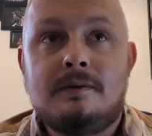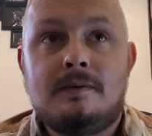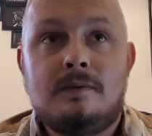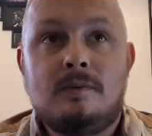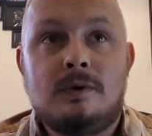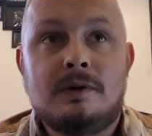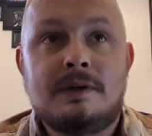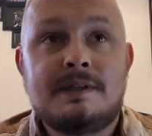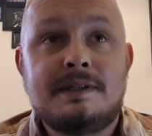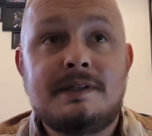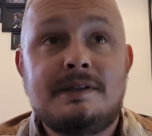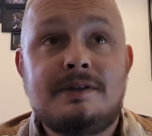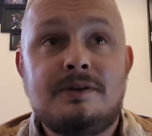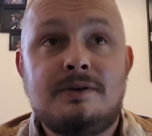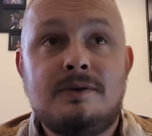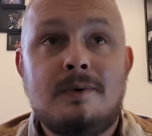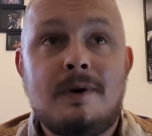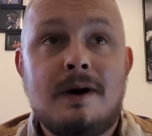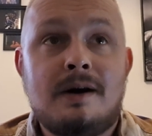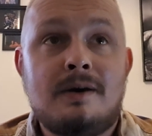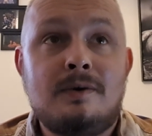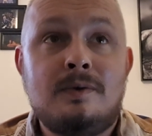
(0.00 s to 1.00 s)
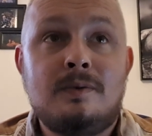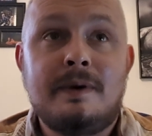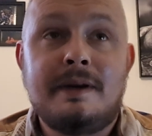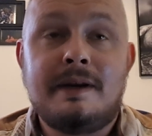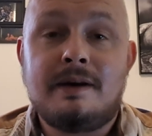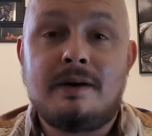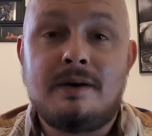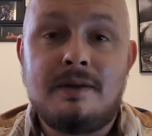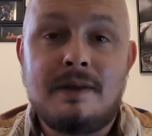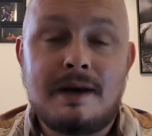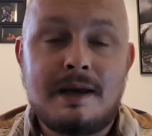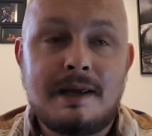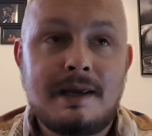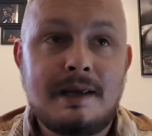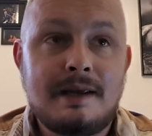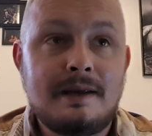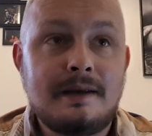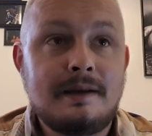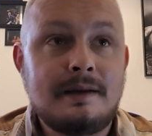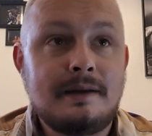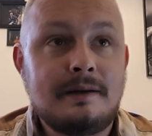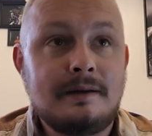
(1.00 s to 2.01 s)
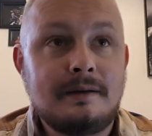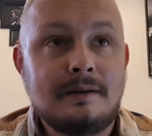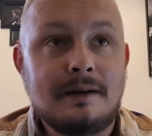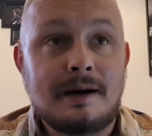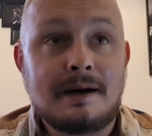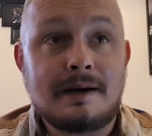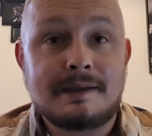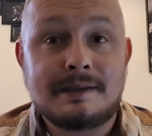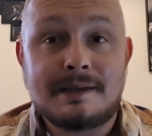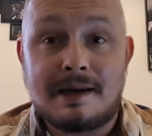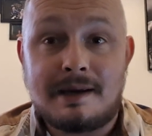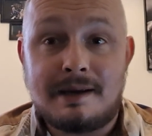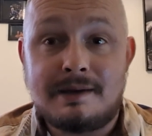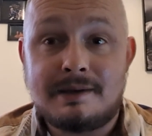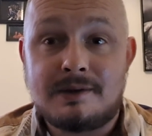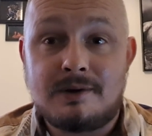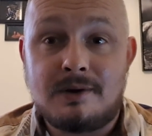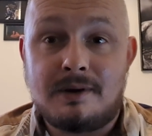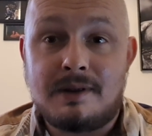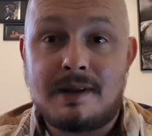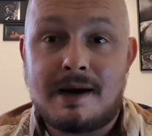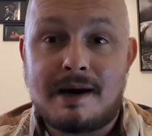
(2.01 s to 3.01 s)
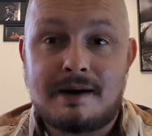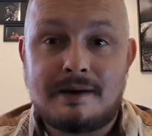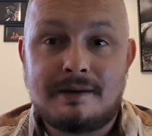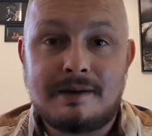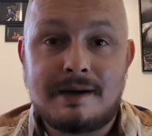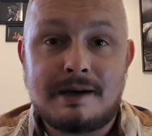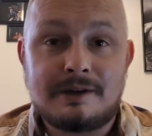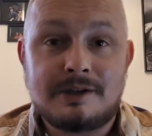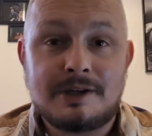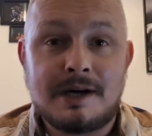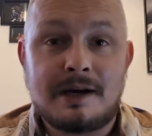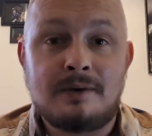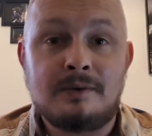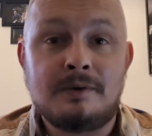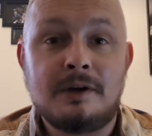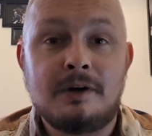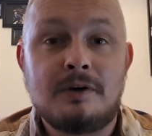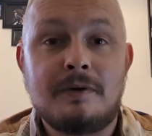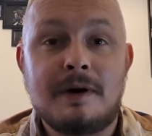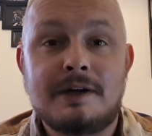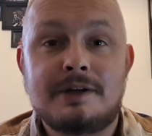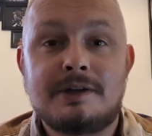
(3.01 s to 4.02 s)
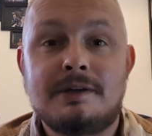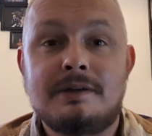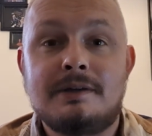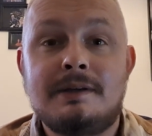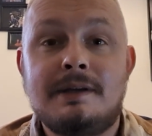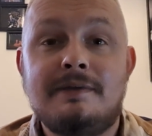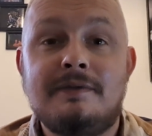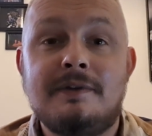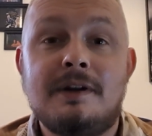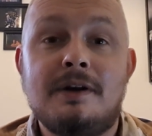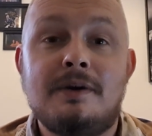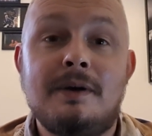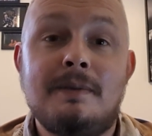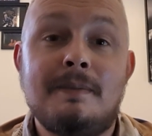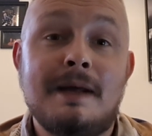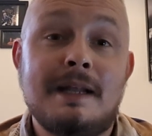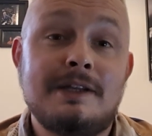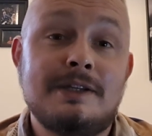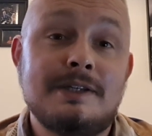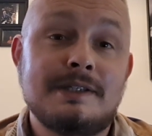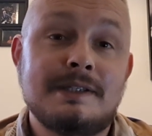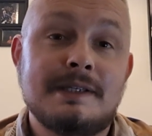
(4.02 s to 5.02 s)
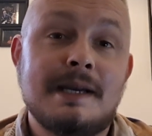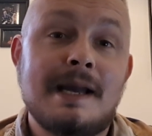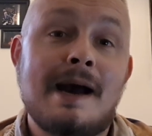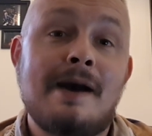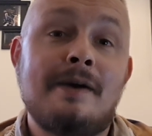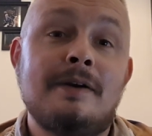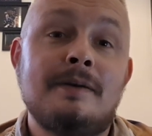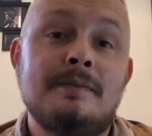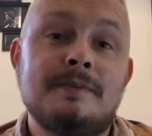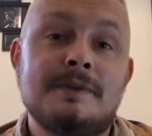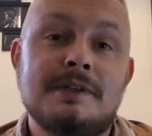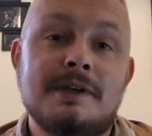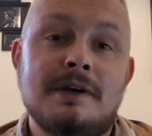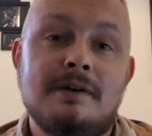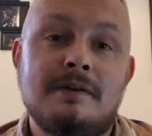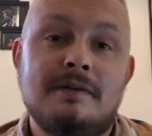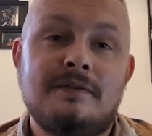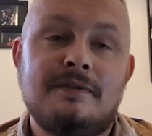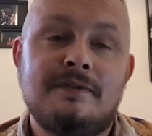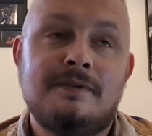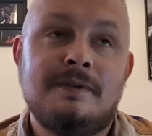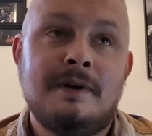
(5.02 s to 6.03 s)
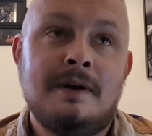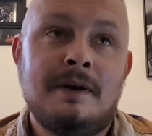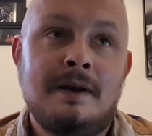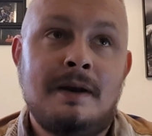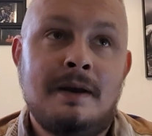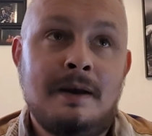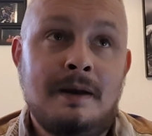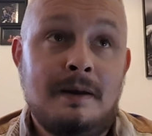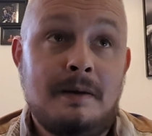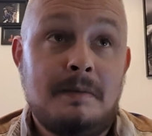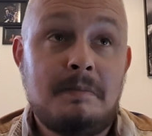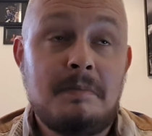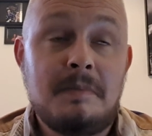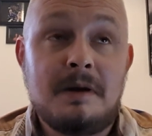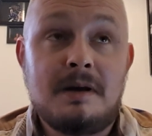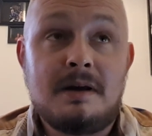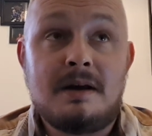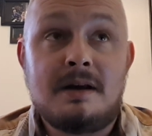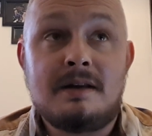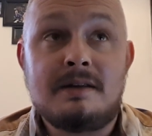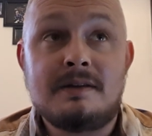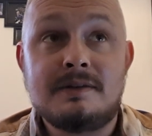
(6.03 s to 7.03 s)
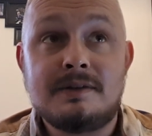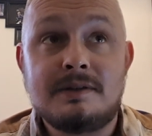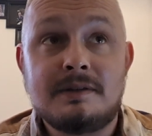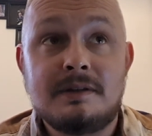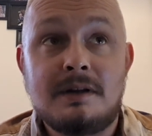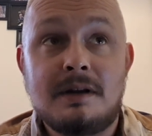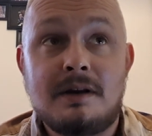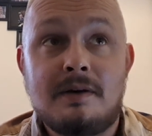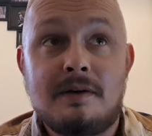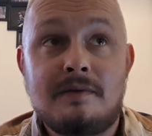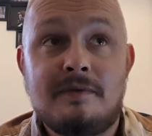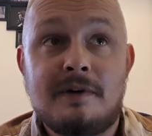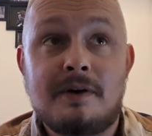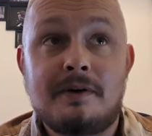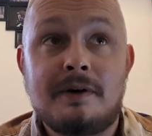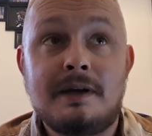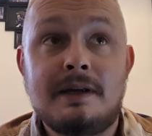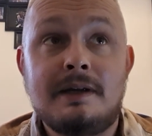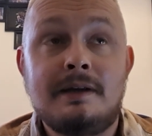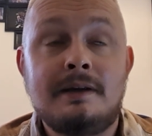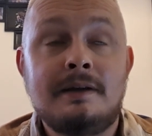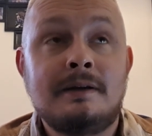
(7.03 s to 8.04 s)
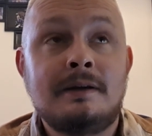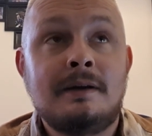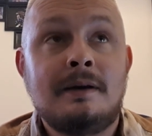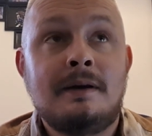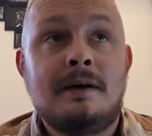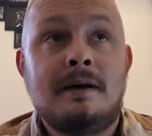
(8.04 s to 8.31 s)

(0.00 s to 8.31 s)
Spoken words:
What does he do well? We know that like I say, he's got that channeled aggression, even though he manages to carry himself as, a very